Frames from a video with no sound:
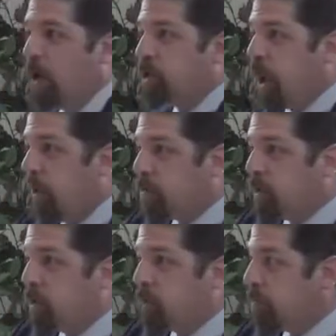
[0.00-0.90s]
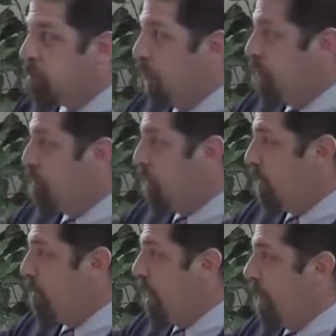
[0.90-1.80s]
Psalm 2, Psalm
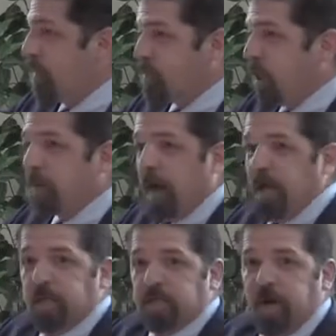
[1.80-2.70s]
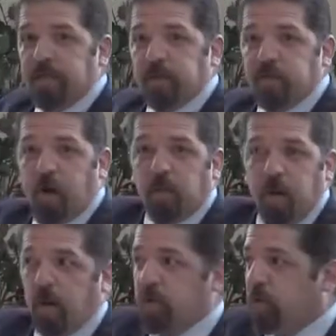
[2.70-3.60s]
45, Psalm 97, Psalm
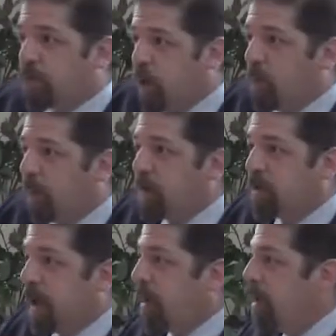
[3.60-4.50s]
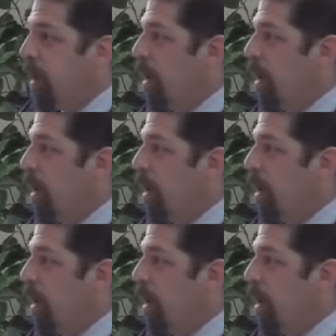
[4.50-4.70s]
102, Psalm 110.